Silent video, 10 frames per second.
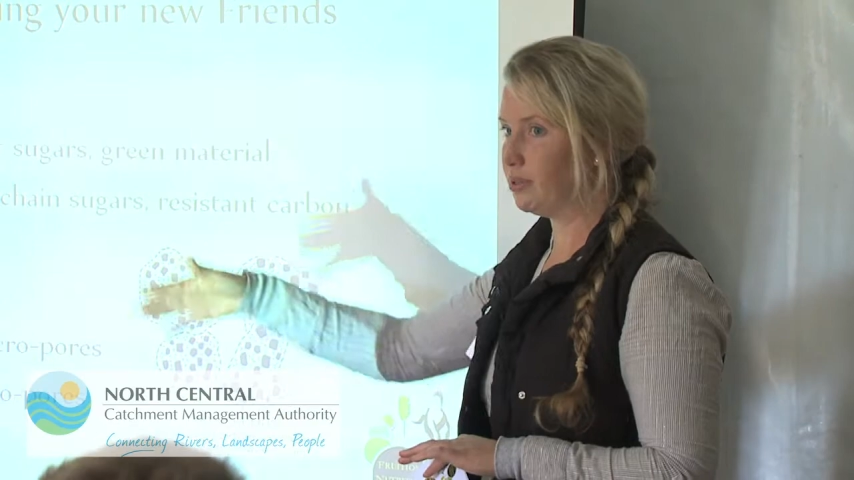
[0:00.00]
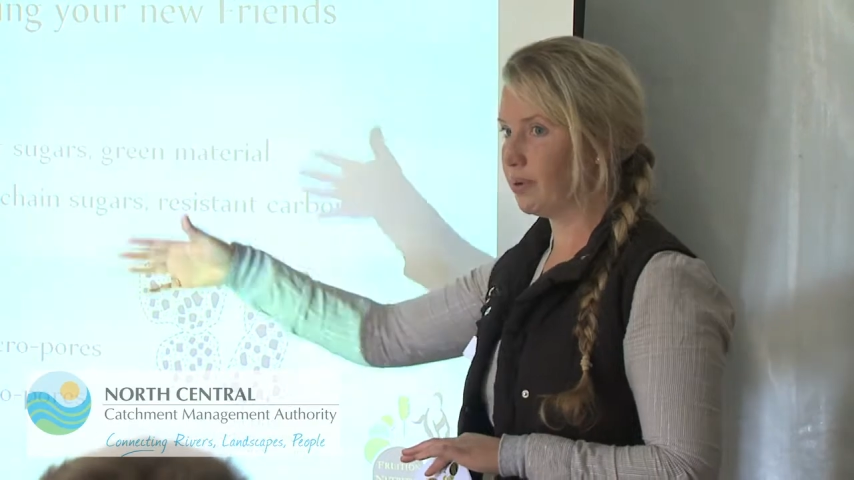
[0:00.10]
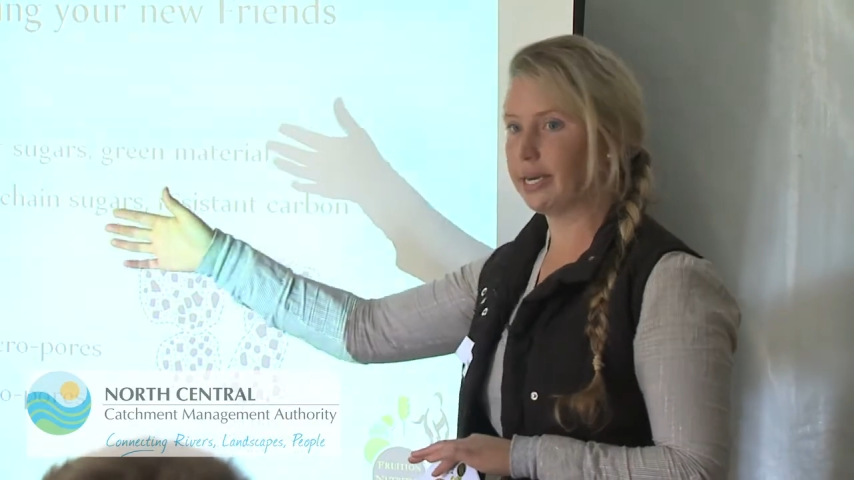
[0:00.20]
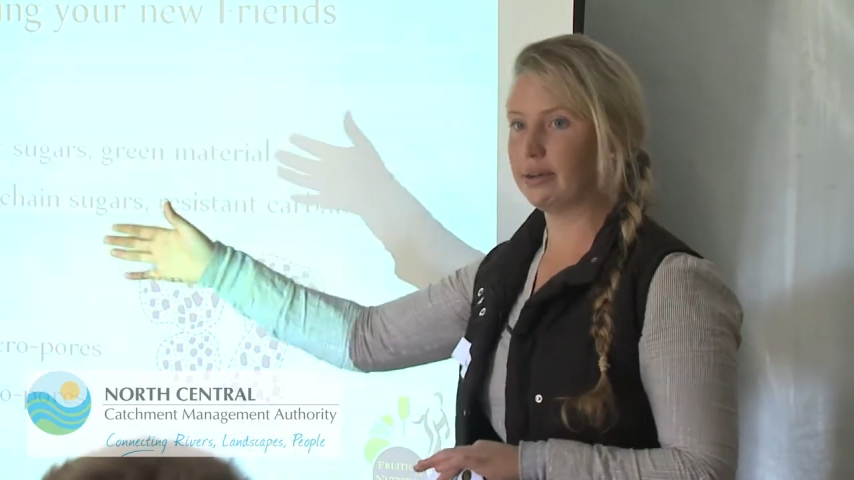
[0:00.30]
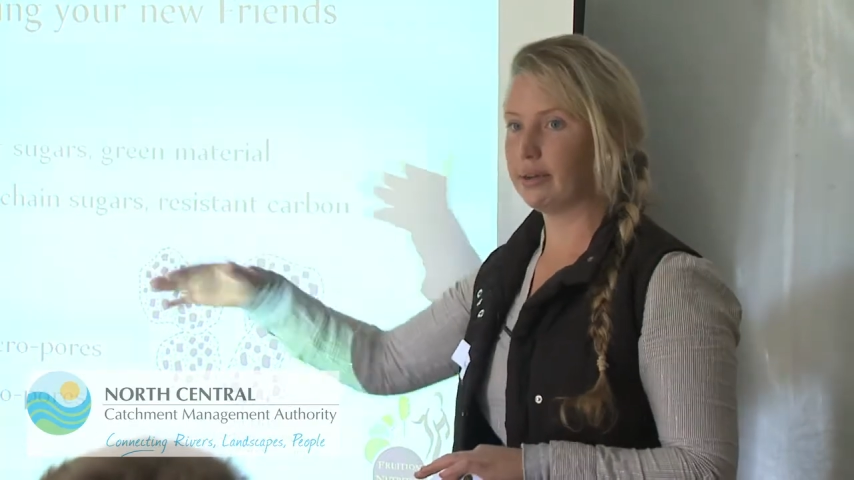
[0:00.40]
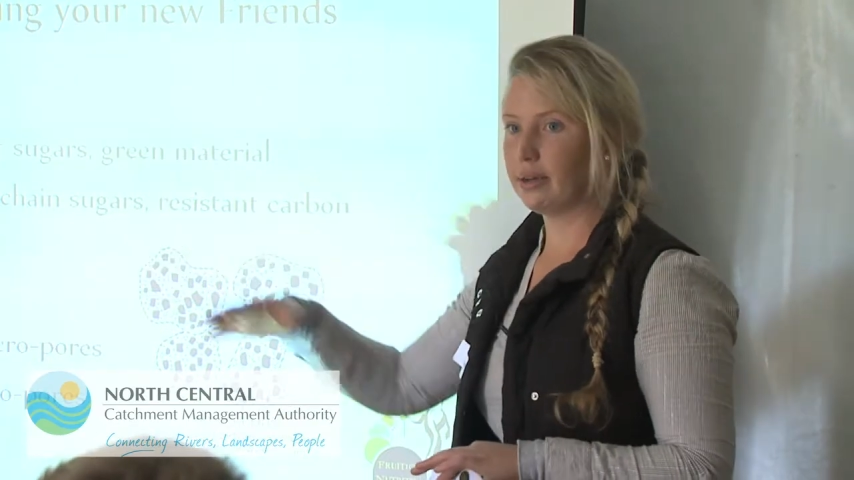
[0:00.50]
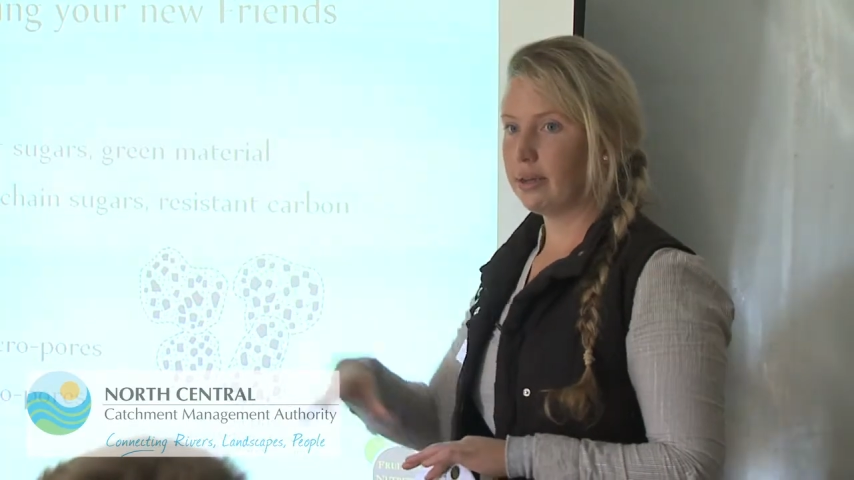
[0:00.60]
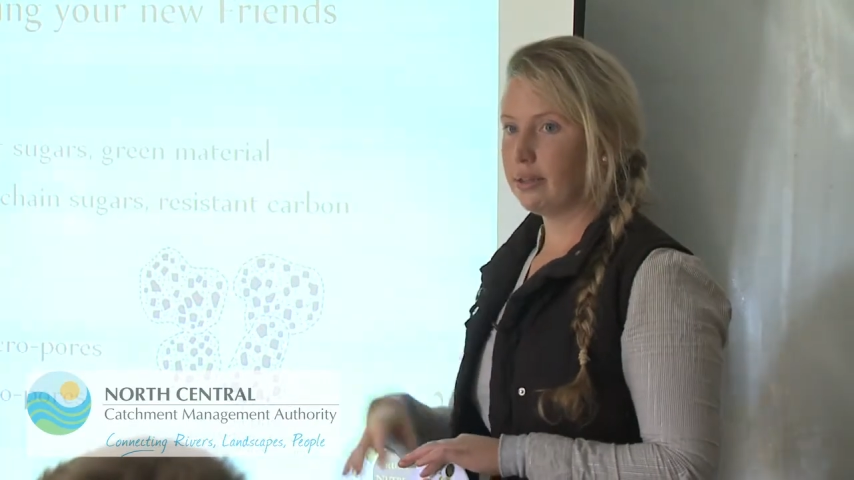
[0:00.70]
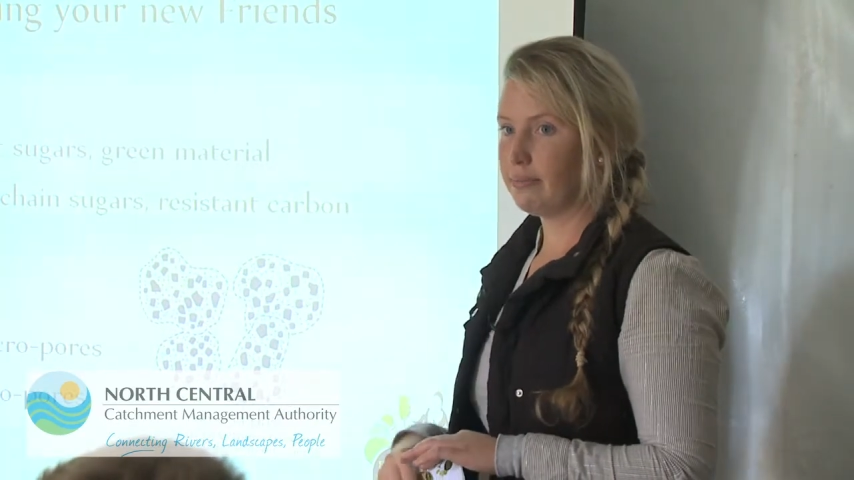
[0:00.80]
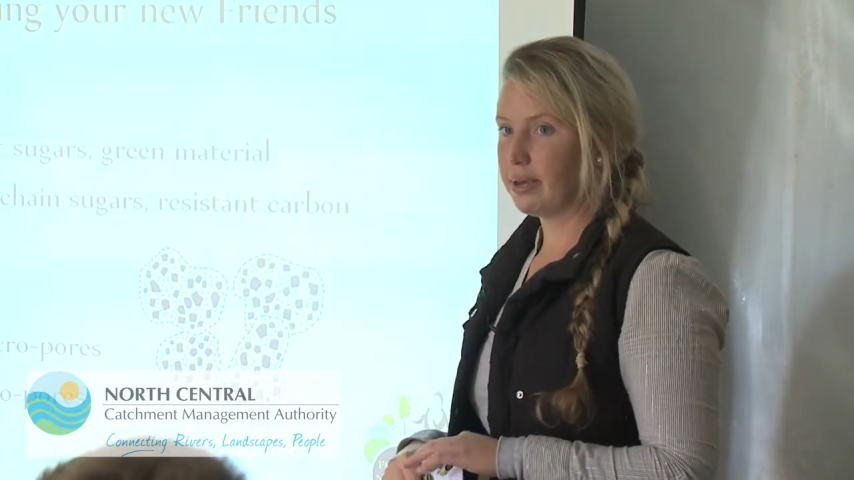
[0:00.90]
between
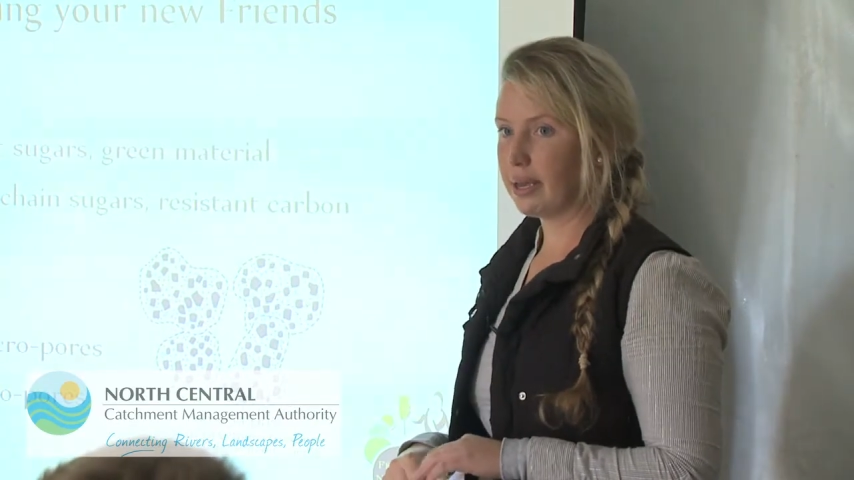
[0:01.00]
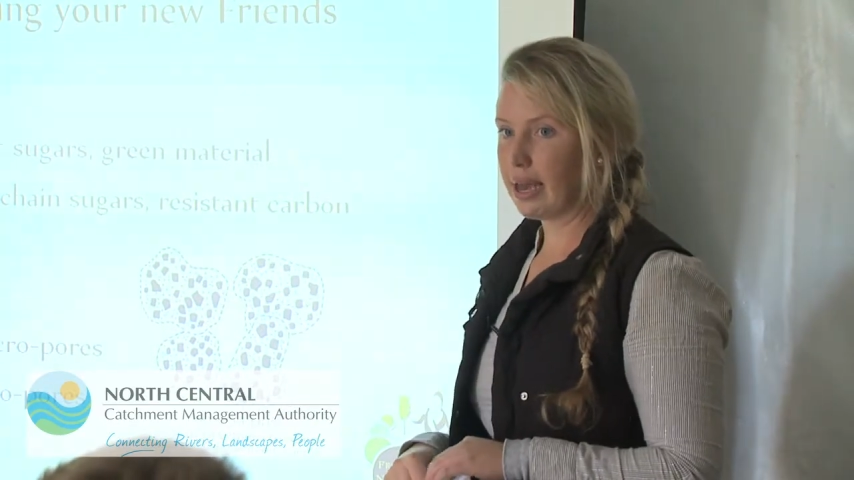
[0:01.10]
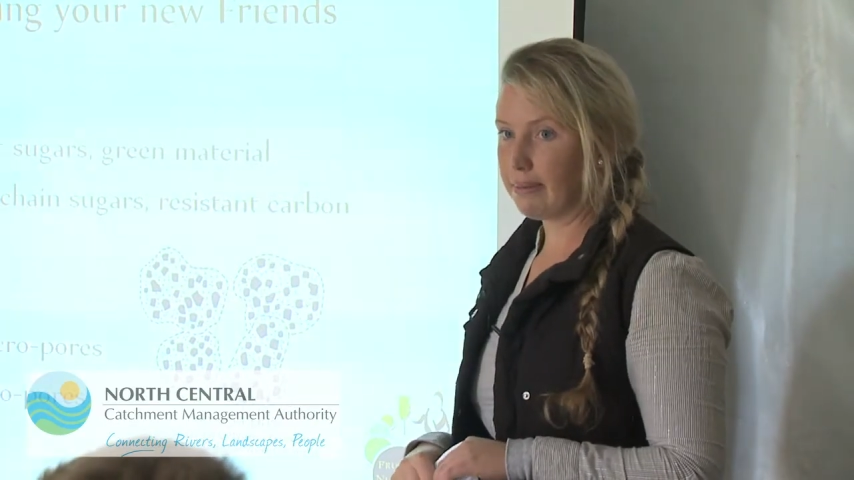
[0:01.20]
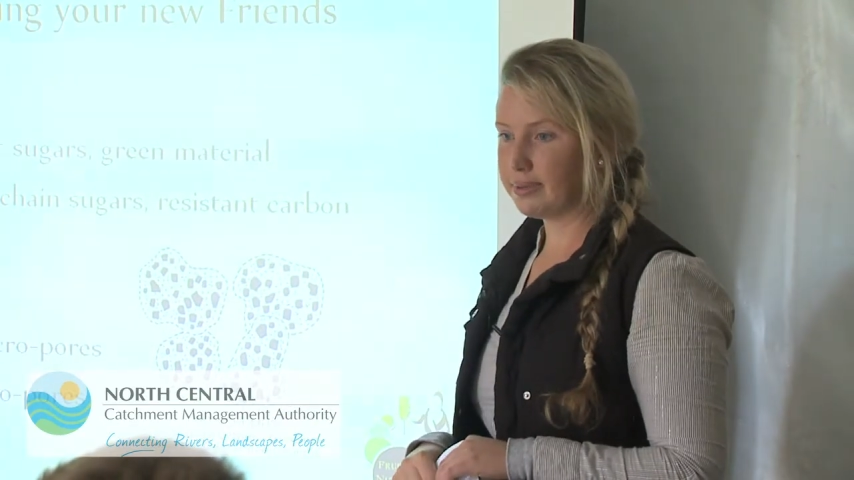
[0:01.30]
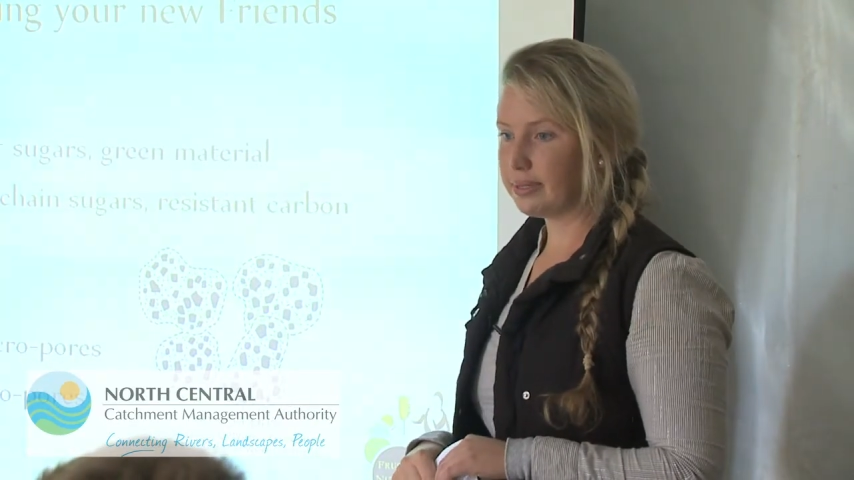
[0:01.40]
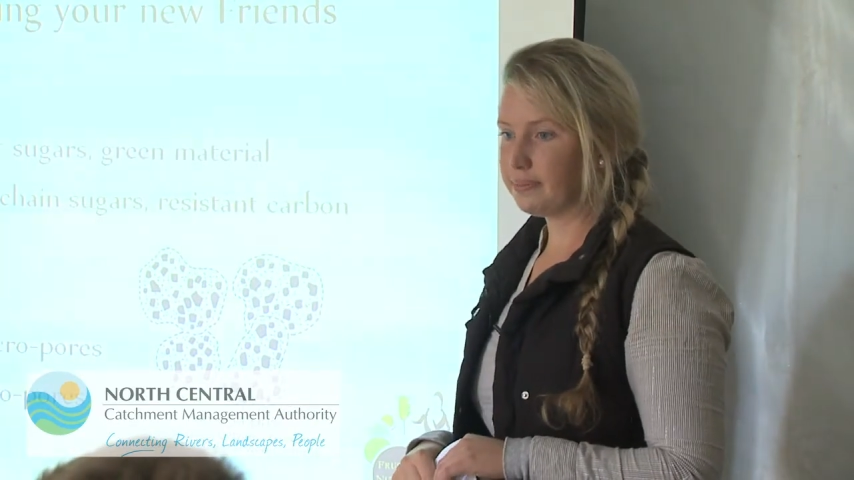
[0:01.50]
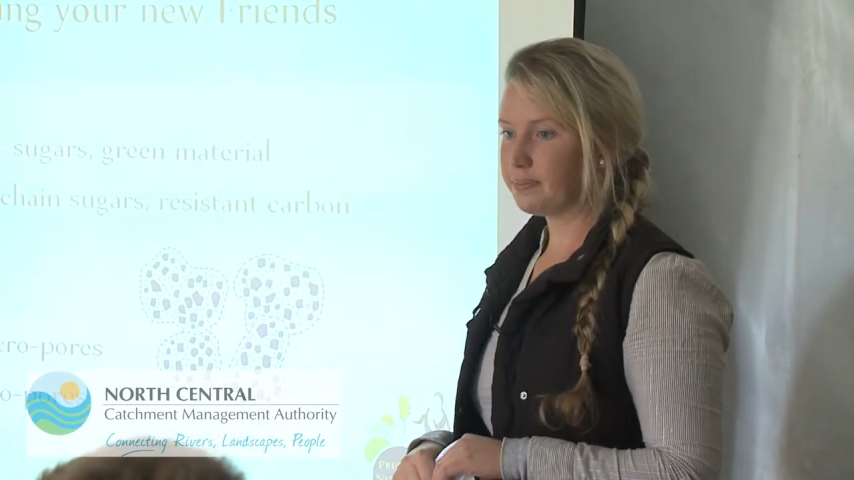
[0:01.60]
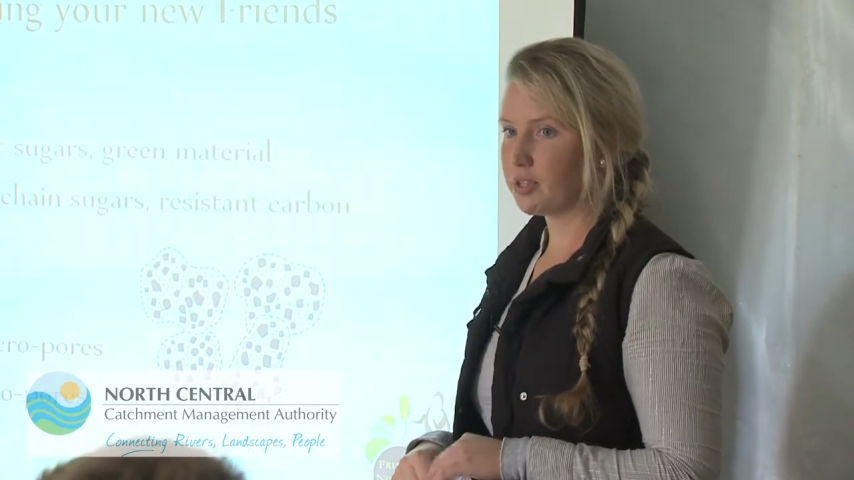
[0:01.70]
the bigger gaps.